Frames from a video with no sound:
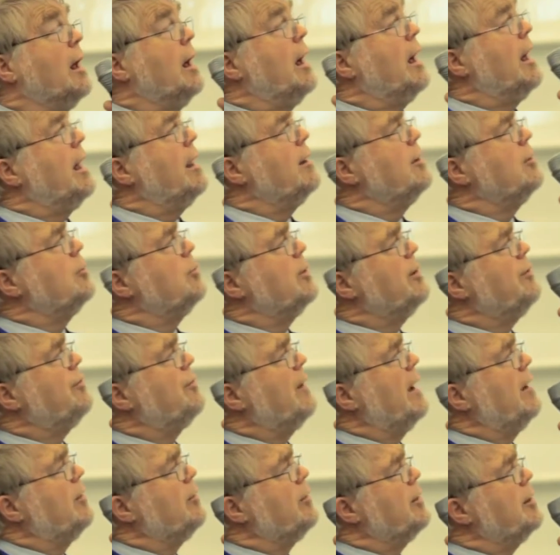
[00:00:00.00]
And we
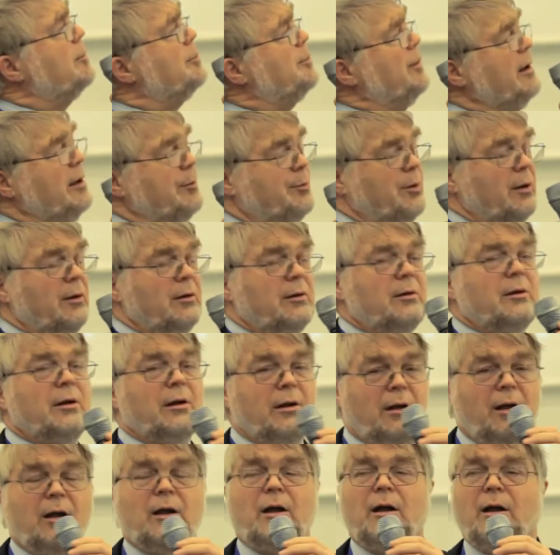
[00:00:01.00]
found that people
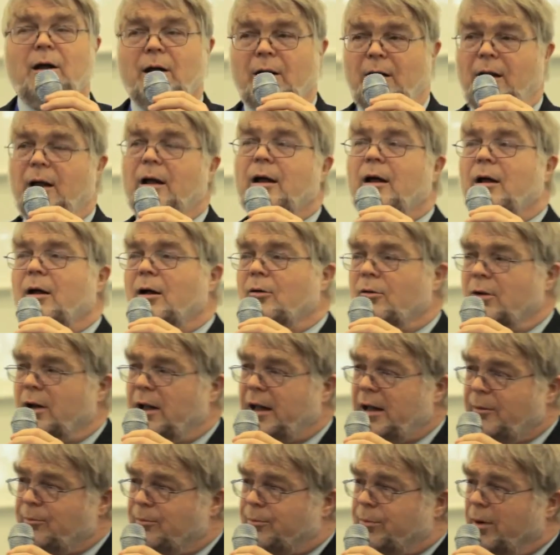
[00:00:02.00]

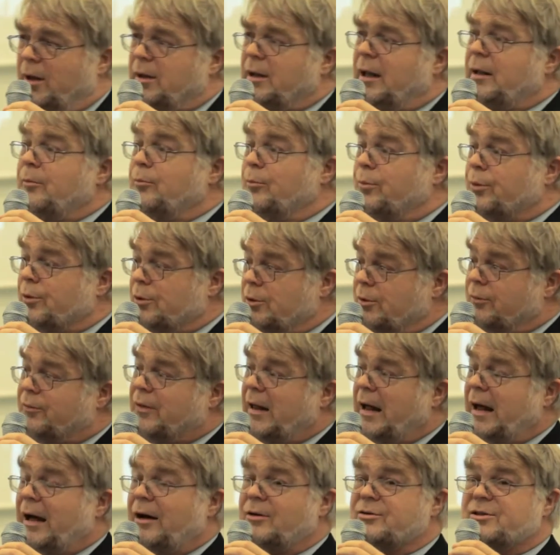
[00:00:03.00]
improve
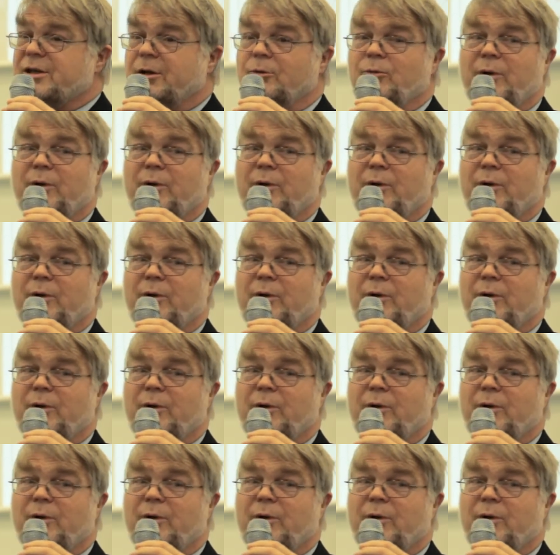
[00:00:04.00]
their housing